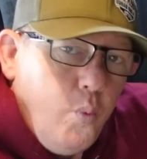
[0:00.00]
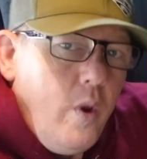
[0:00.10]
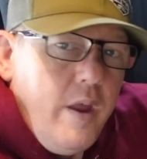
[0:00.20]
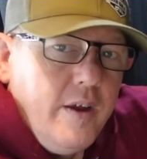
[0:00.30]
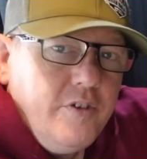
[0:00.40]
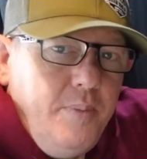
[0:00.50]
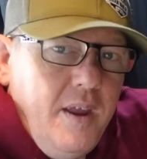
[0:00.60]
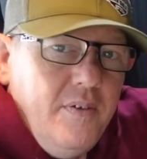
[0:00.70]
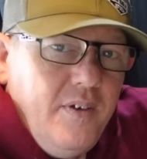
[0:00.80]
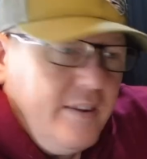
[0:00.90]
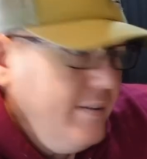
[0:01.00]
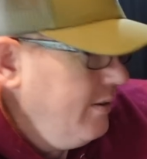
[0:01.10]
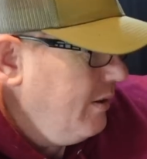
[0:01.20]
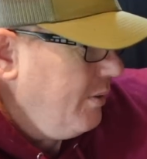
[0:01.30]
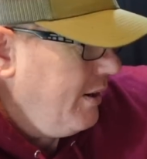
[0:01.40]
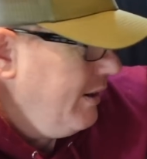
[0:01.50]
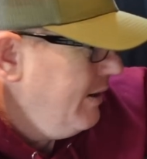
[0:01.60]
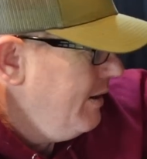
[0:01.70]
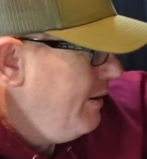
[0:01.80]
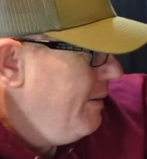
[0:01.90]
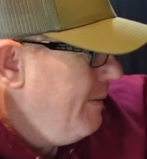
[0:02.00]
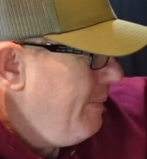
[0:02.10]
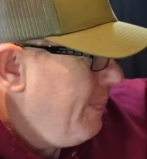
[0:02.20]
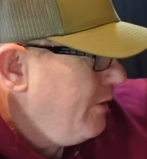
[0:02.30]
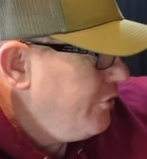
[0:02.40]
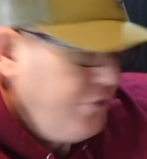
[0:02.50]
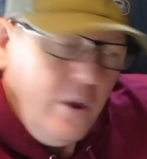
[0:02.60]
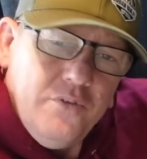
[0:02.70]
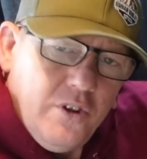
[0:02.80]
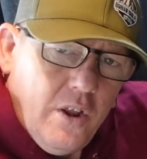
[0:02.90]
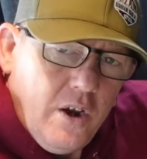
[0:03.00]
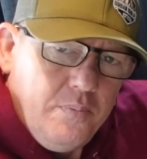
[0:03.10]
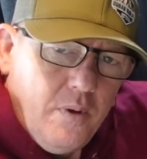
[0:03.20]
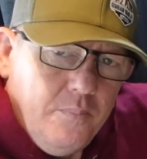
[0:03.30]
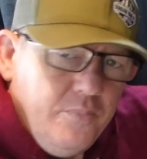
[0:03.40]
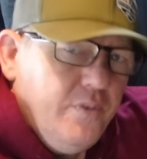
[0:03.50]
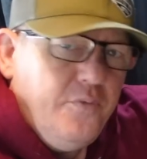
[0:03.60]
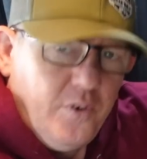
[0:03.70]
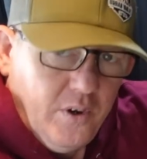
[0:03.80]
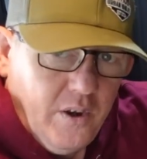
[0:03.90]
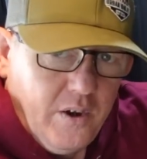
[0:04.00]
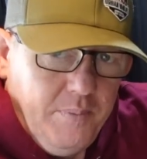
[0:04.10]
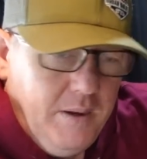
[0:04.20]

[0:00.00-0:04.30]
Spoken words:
works perfect, you know, and it solves a lot of problems for a lot of